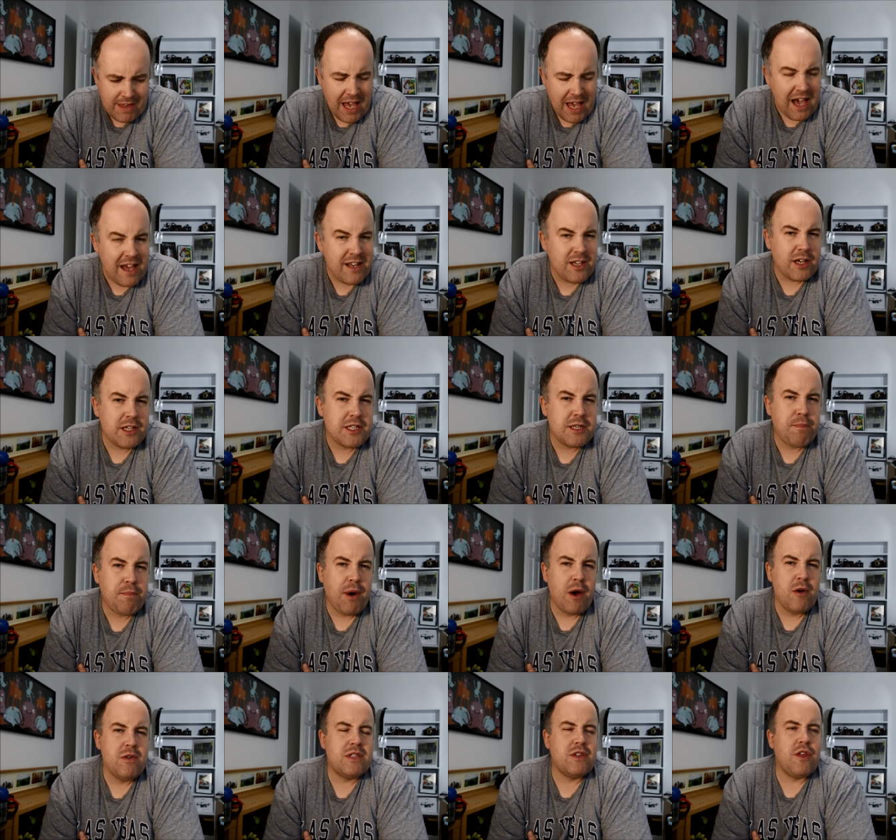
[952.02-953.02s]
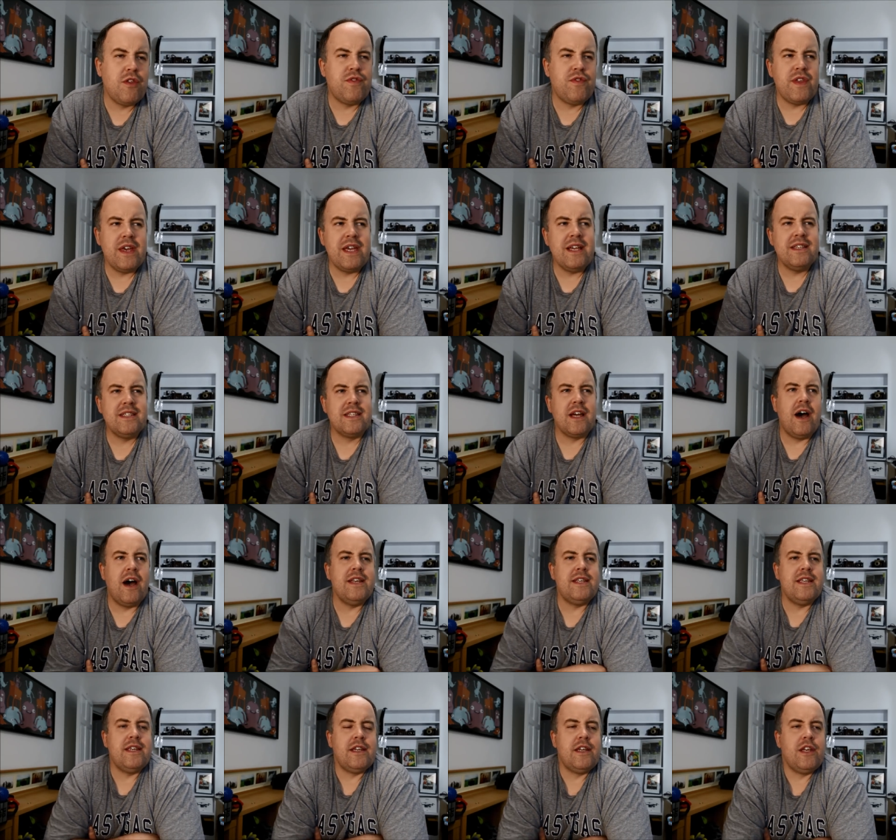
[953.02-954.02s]
And I suppose the things I
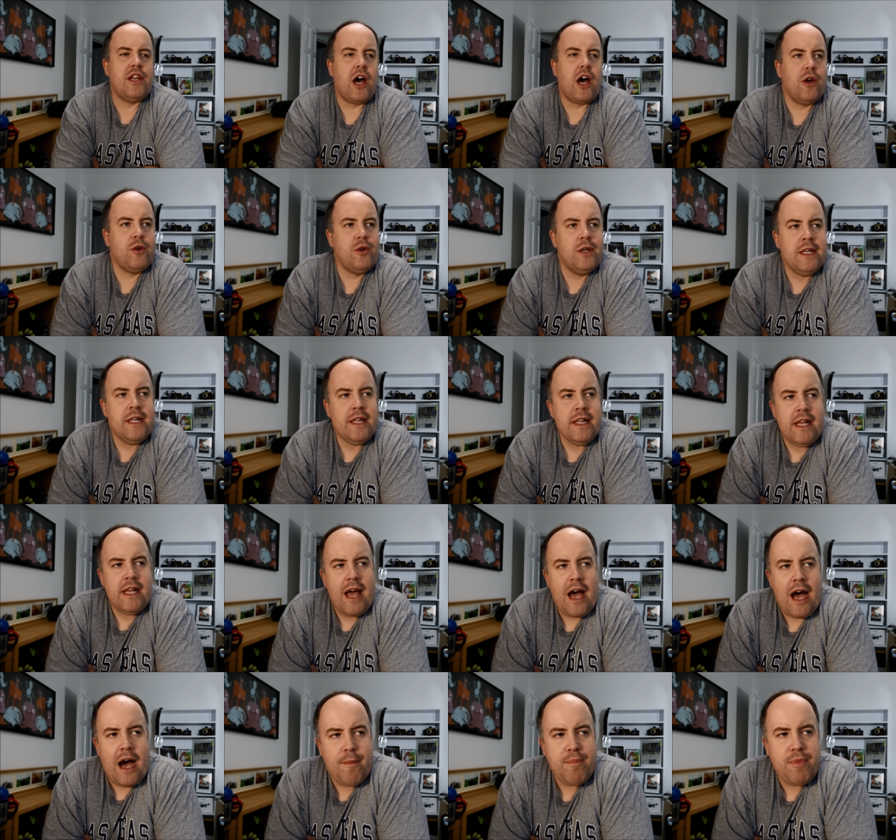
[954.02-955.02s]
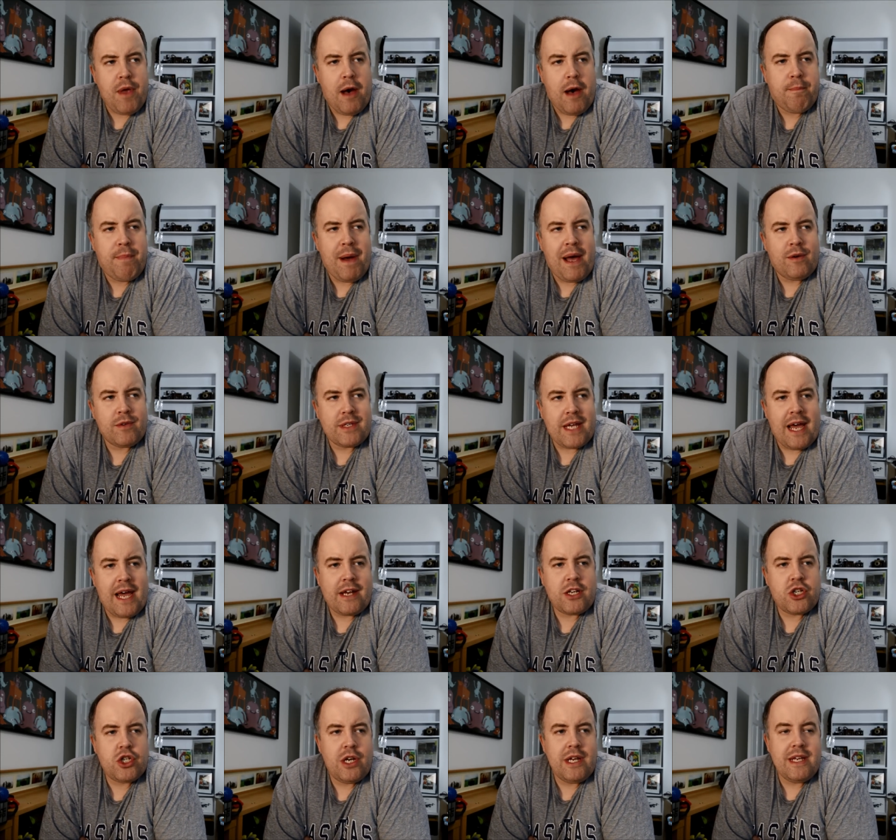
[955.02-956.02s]
didn't know about
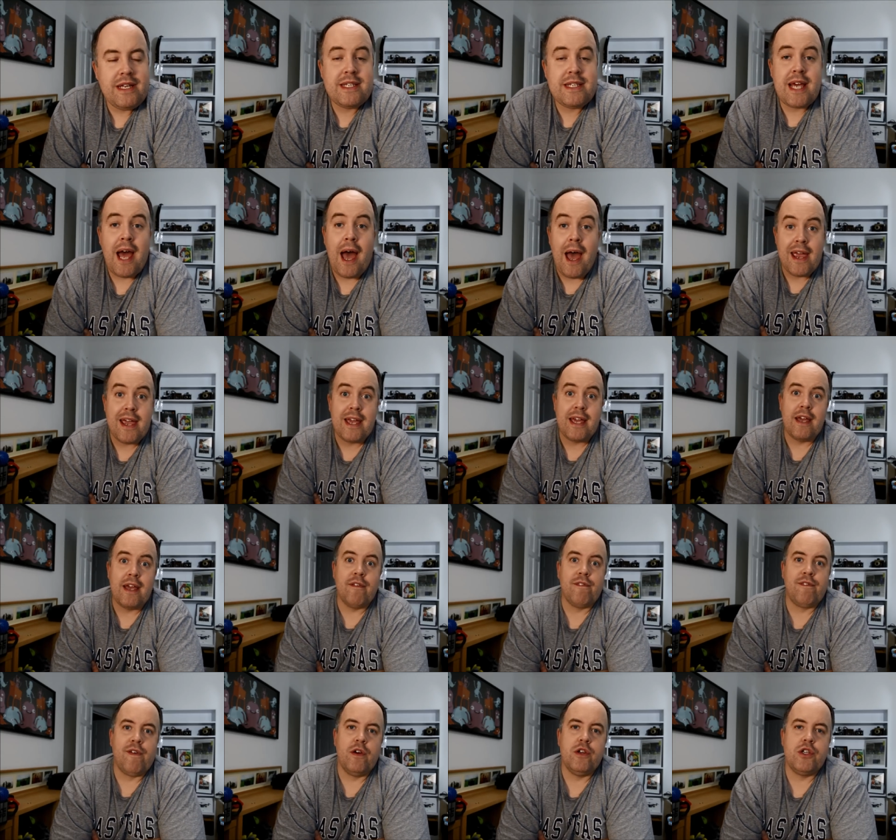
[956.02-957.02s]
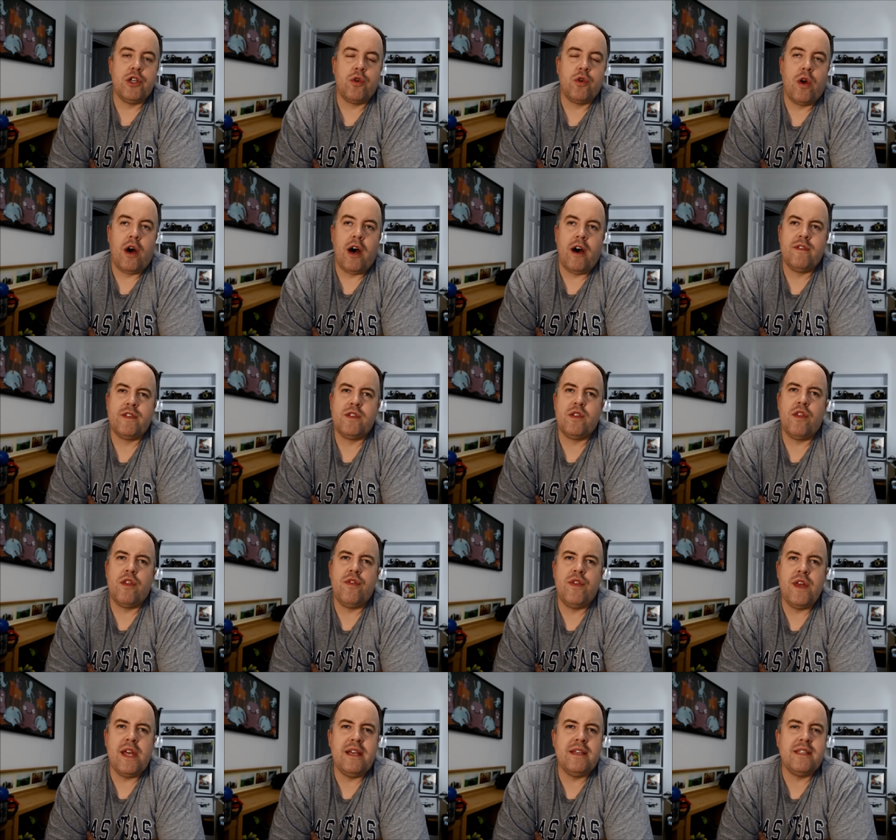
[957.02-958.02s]
actually taking photographs, the
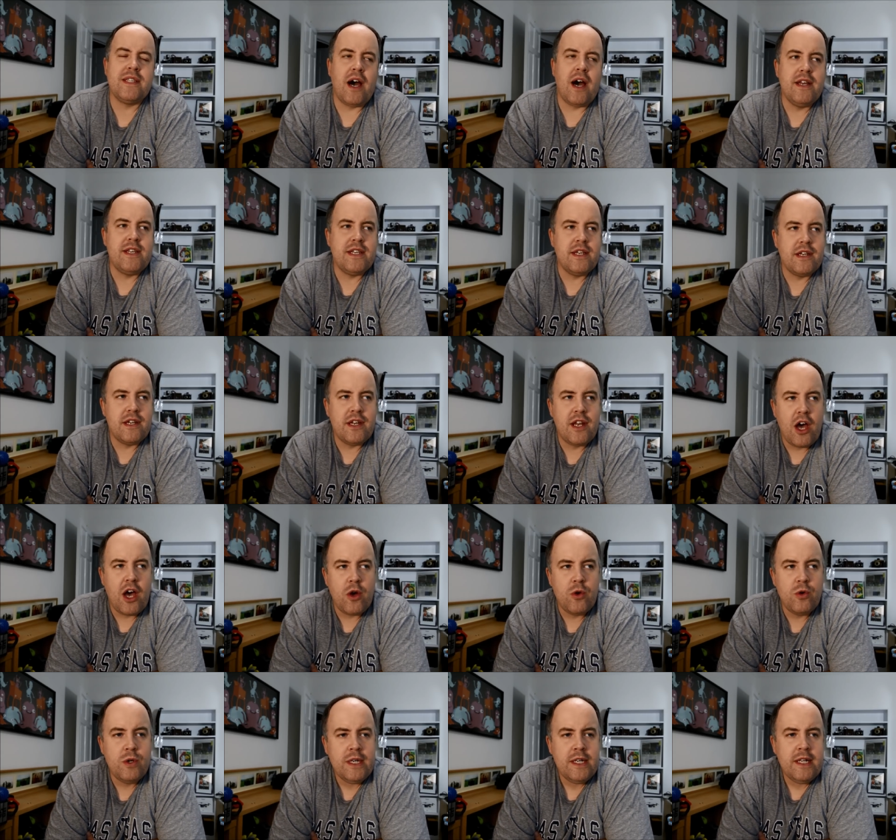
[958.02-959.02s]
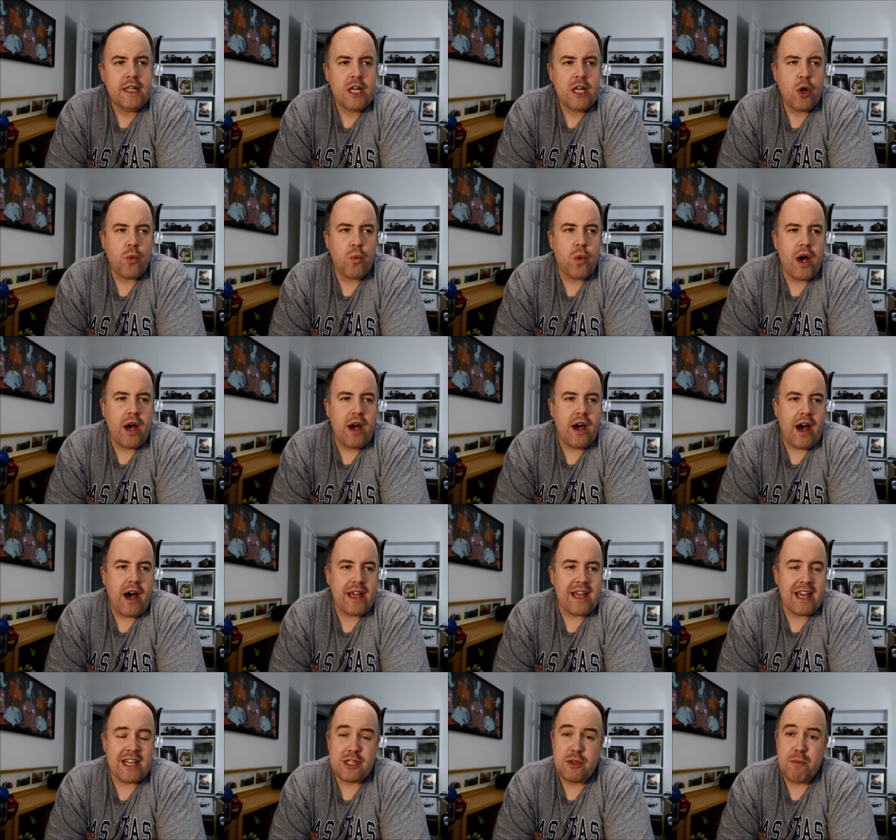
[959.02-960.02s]
things I didn't know were,
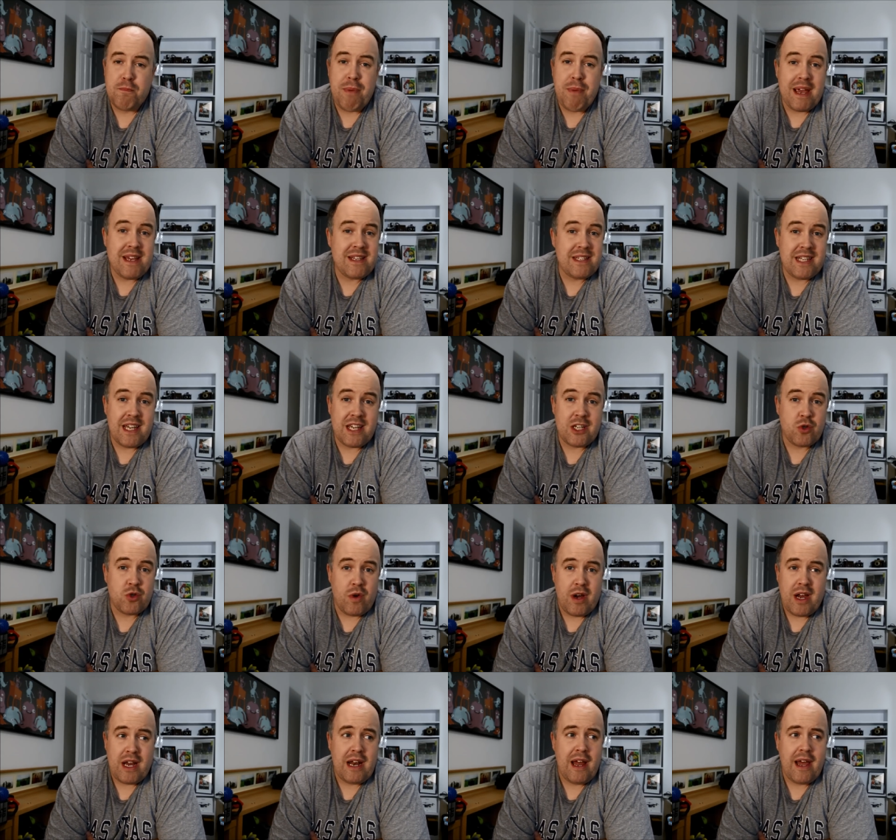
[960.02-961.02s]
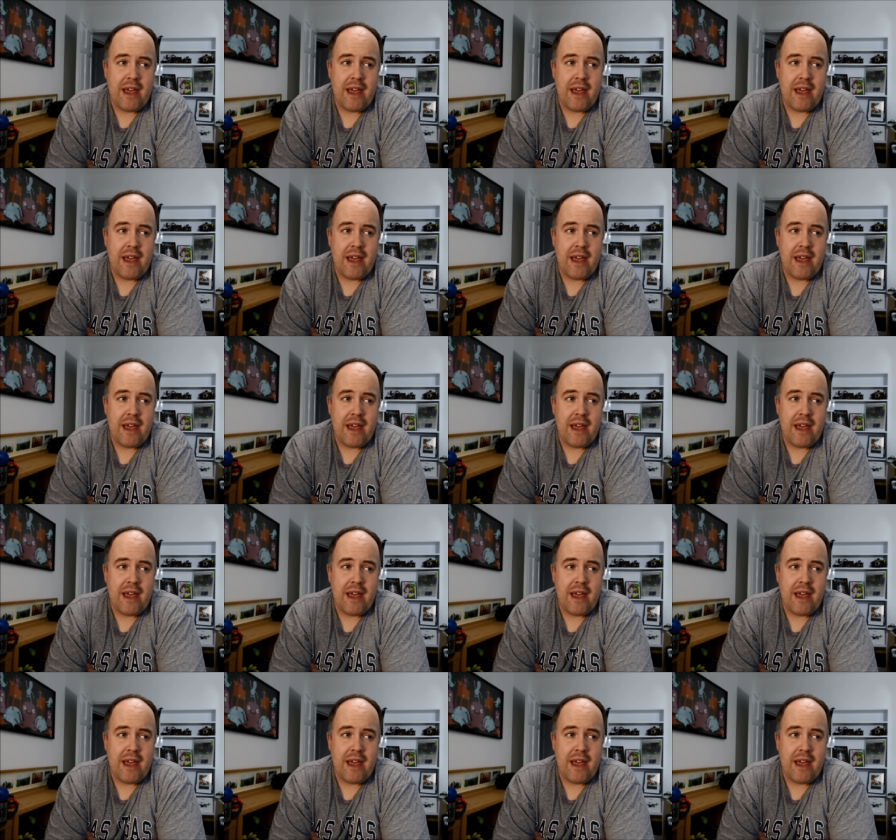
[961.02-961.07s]
I guess, the basics, right?